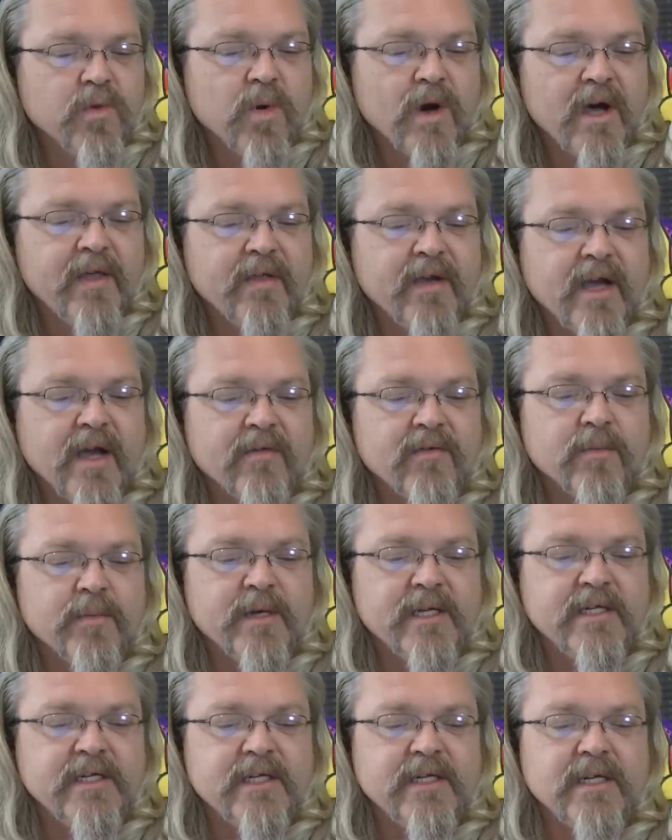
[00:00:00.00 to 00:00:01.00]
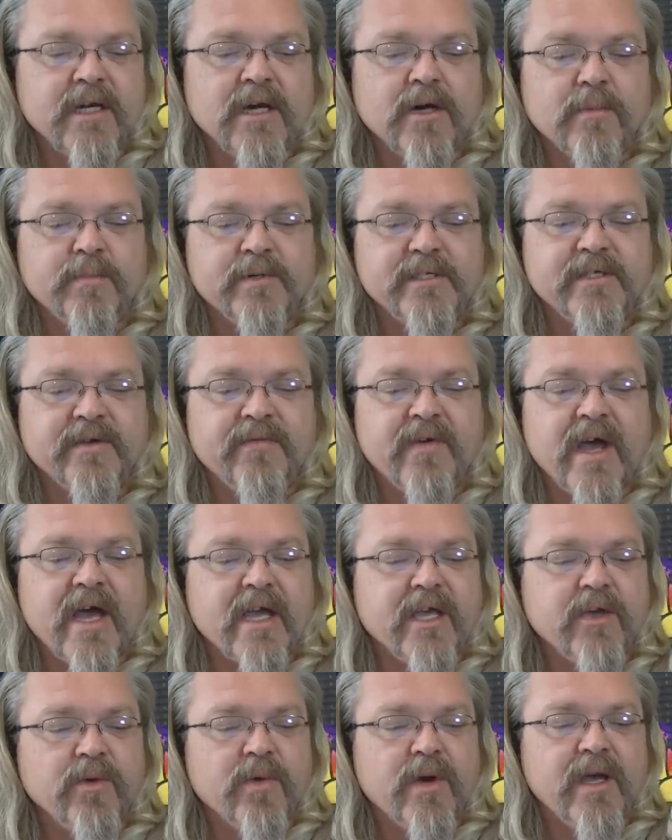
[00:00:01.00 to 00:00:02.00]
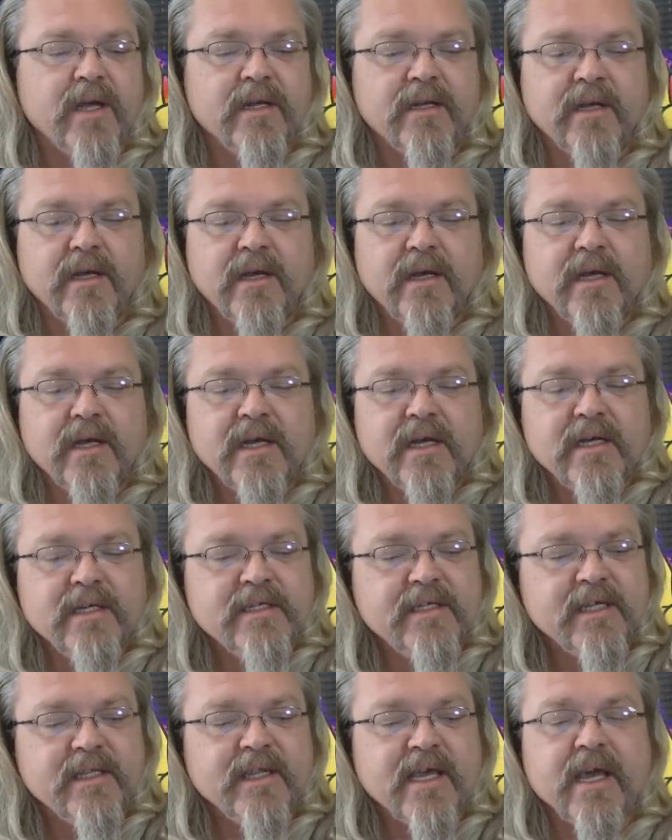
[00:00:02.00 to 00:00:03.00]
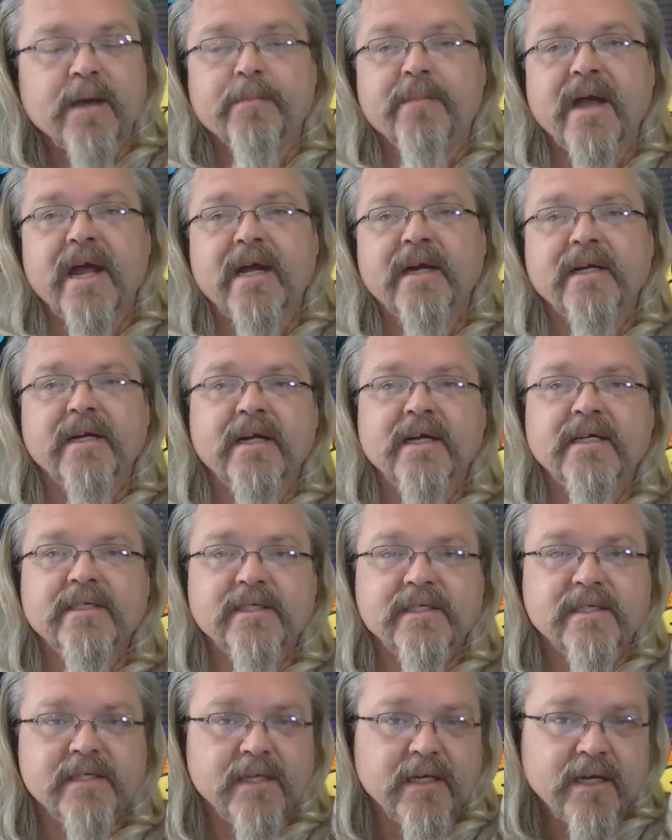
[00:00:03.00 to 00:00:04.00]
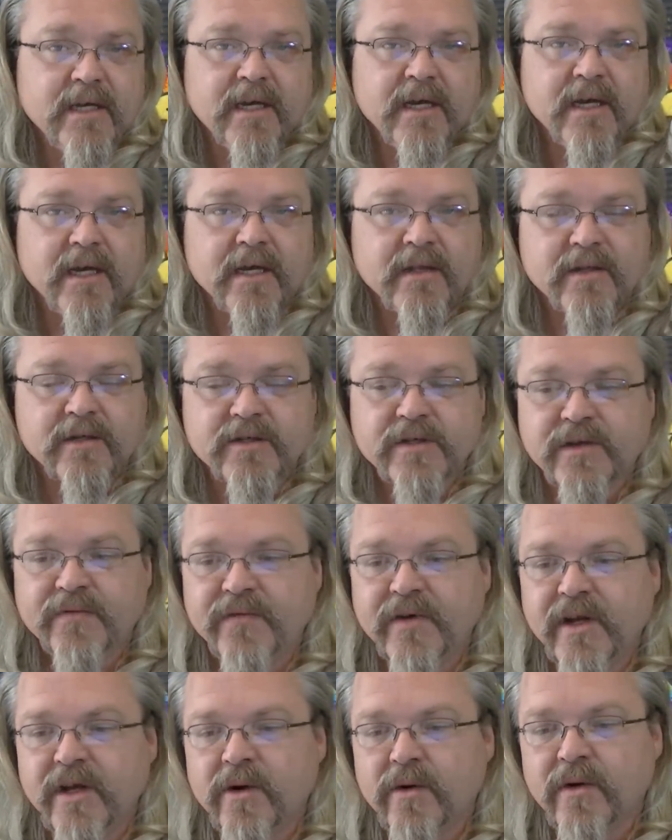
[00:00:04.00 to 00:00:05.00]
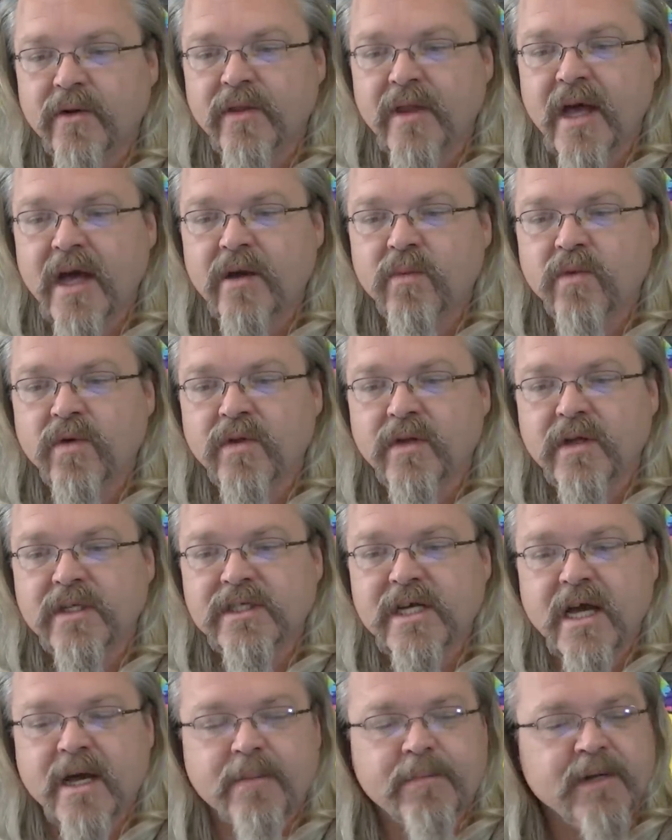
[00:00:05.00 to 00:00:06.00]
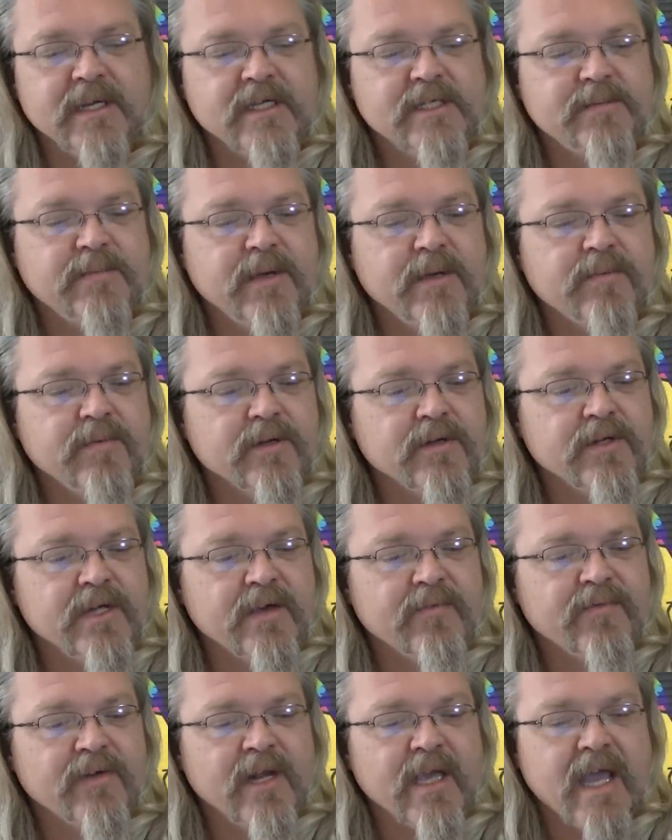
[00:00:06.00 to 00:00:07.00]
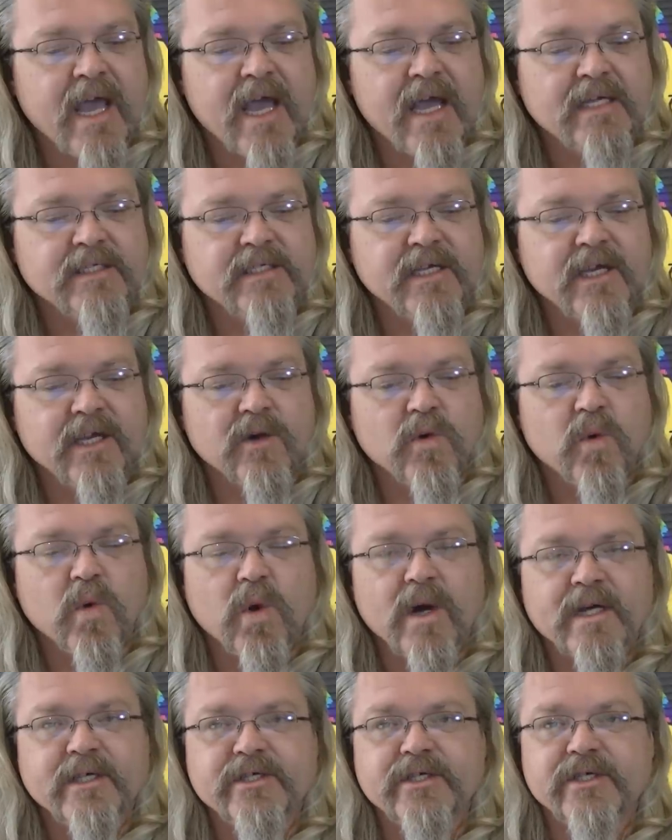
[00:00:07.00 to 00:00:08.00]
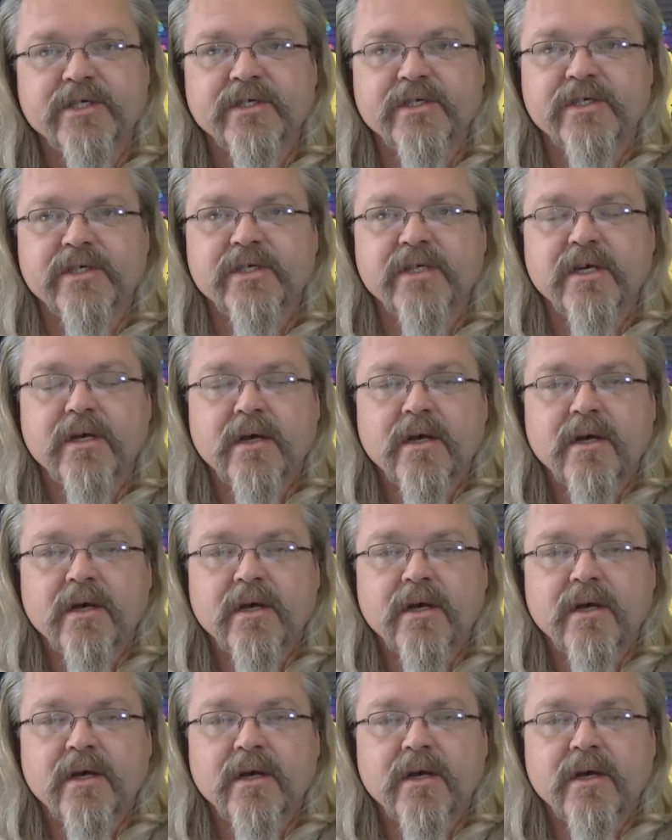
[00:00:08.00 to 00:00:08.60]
why the government didn't help us evacuate. Did they abandon us? And there's a video on that where the Japanese people are definitely asking questions.